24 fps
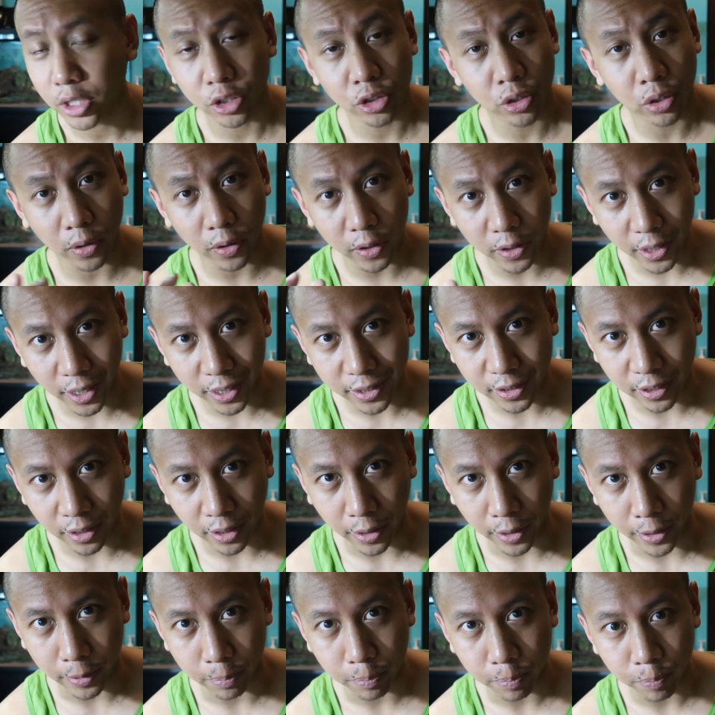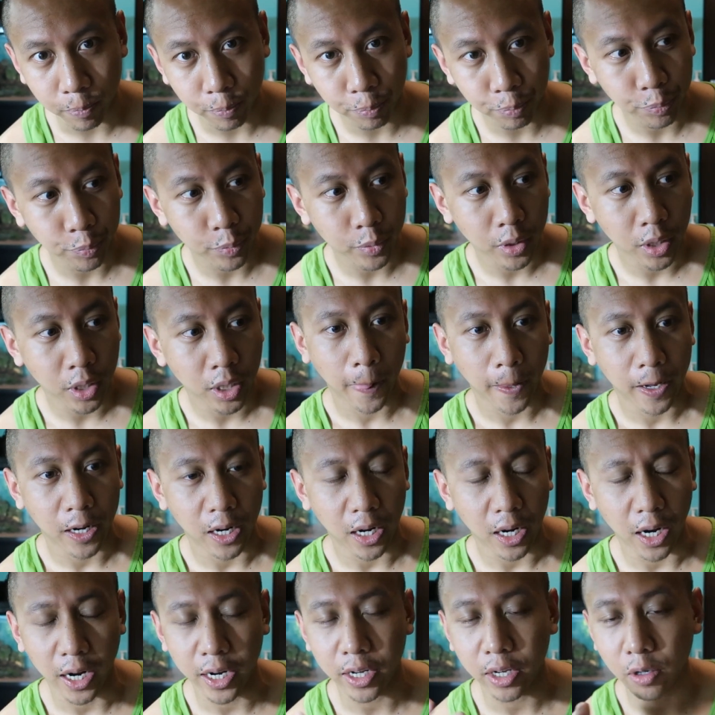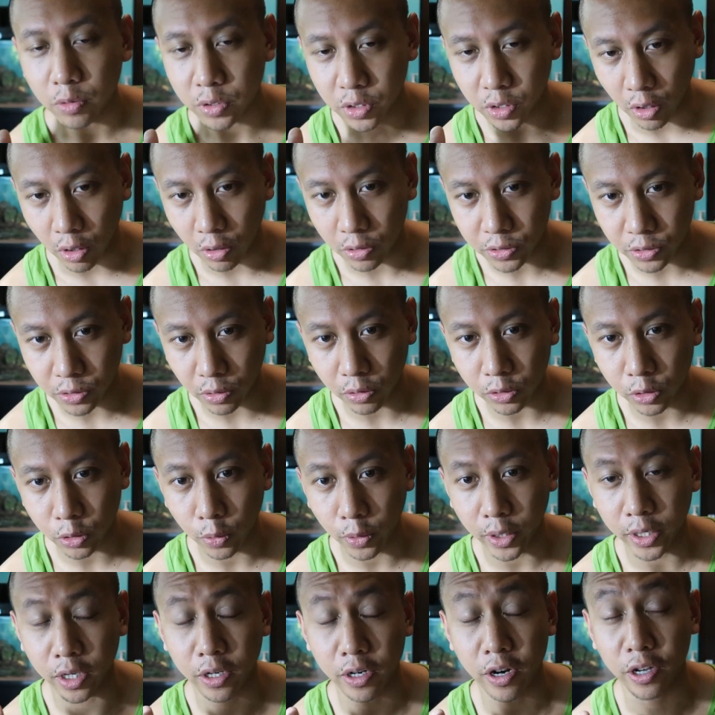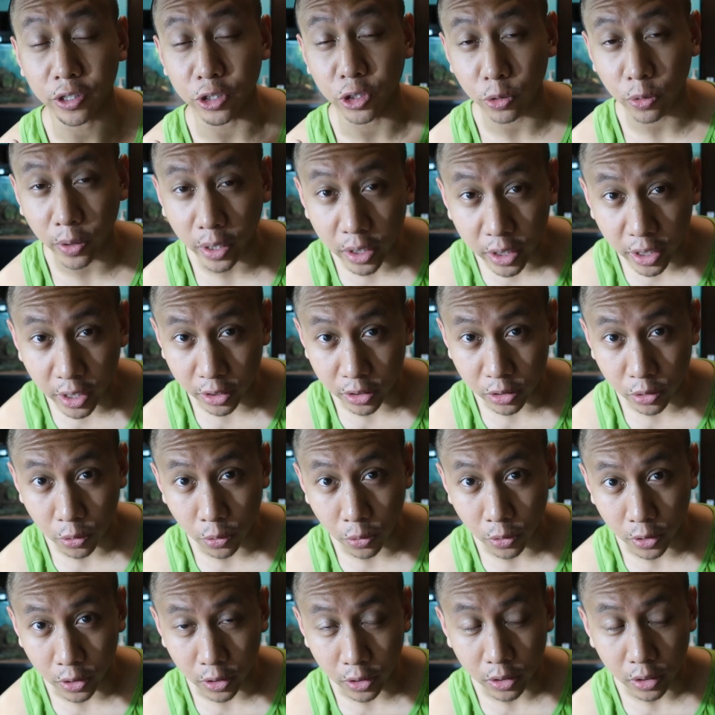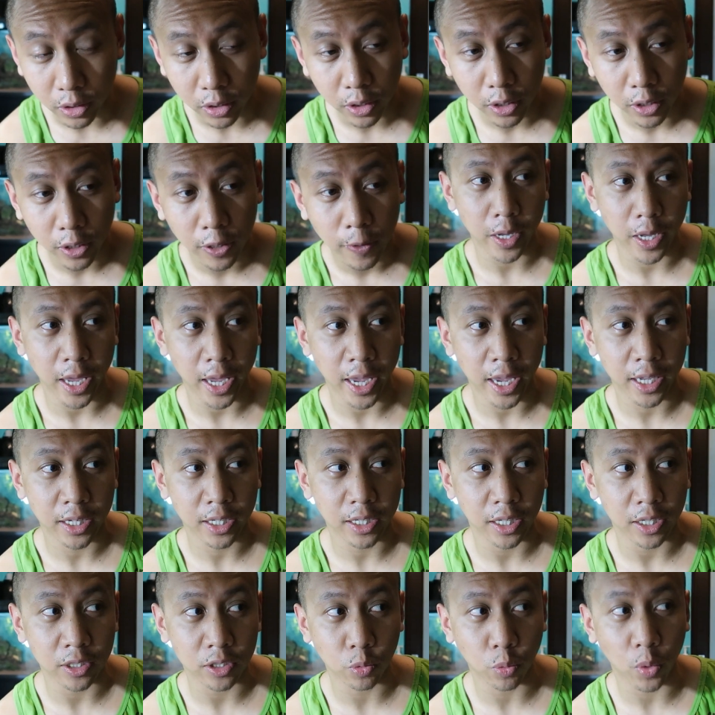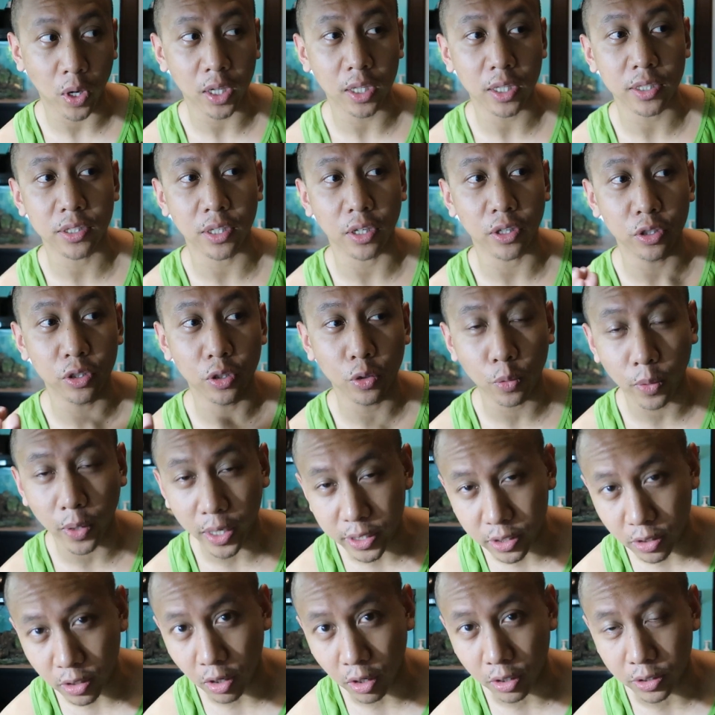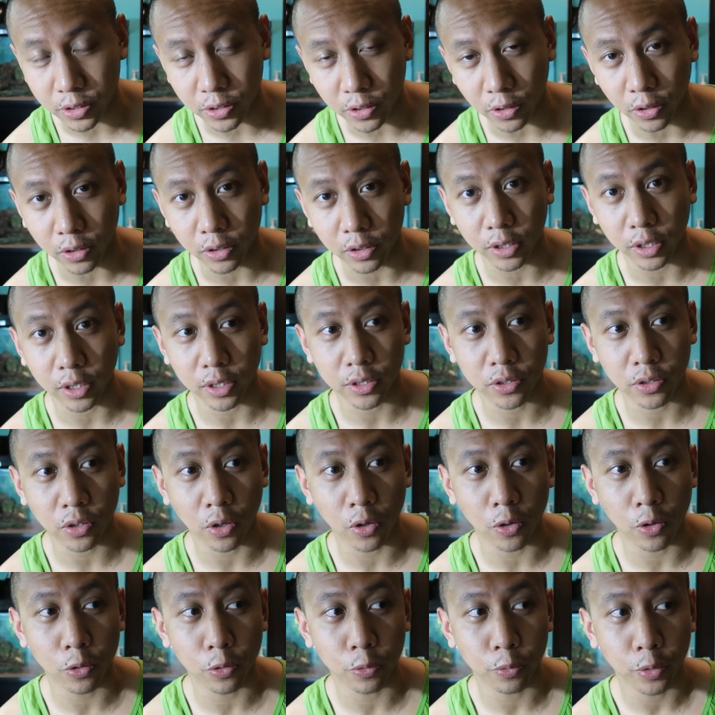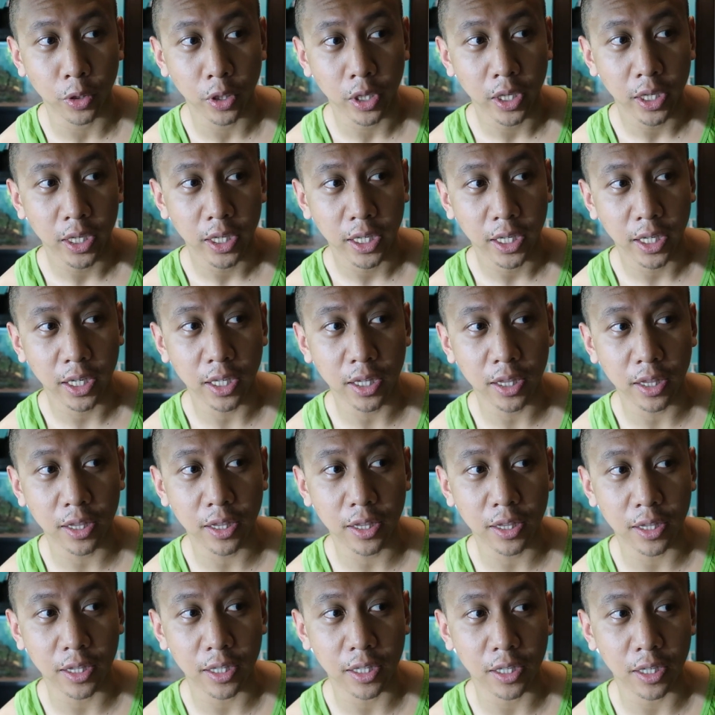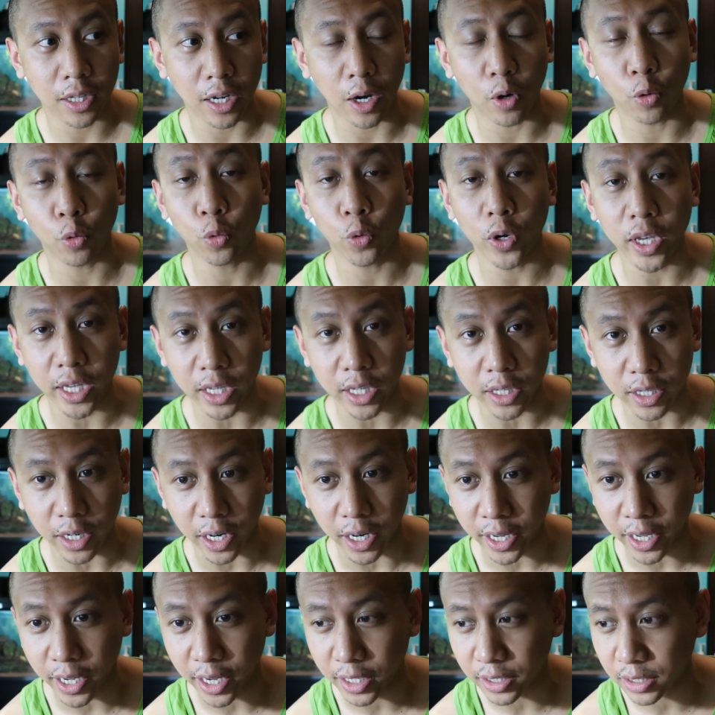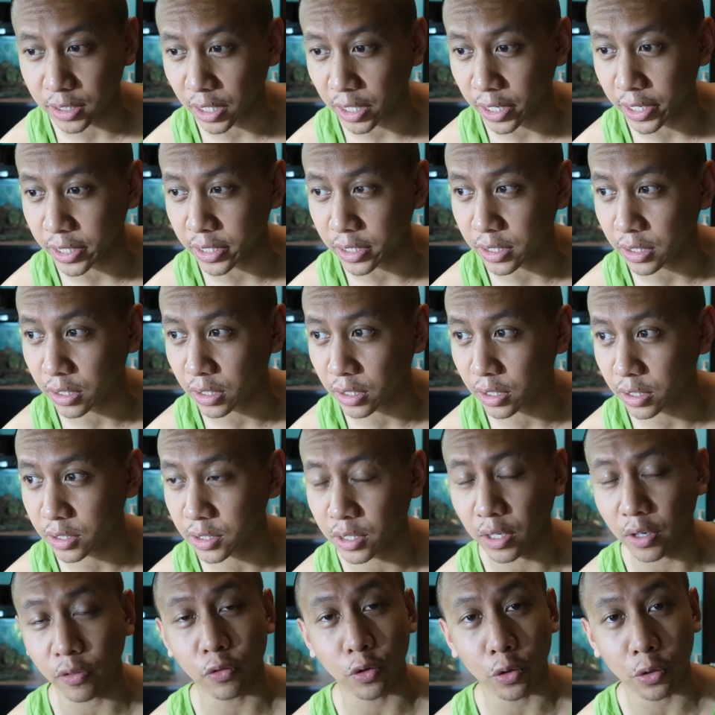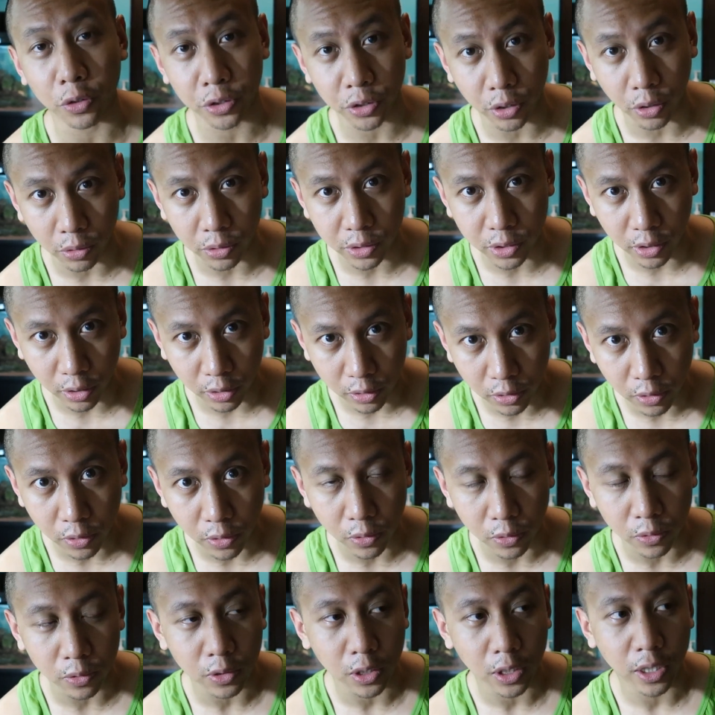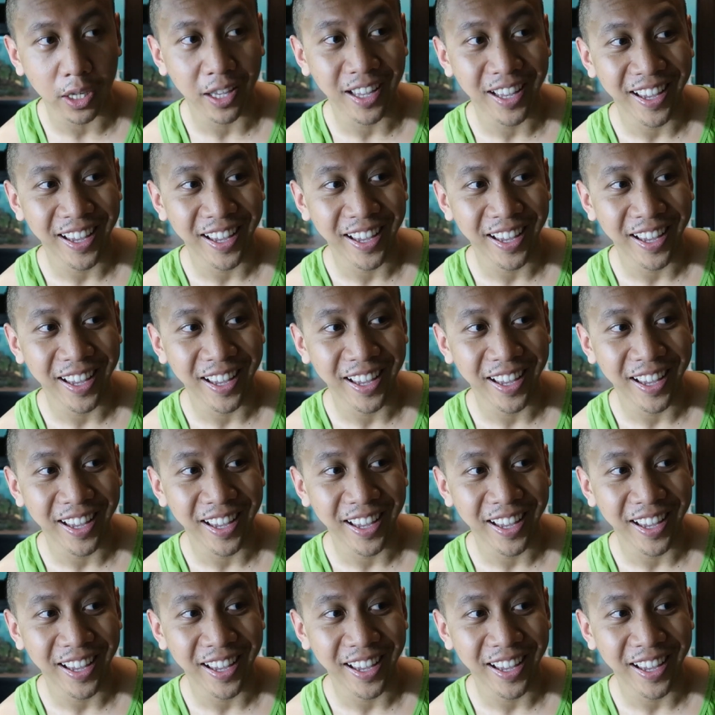during that time, I was also doing an Australia tour, and as well as a US concert. So in a week I had like several shows to do.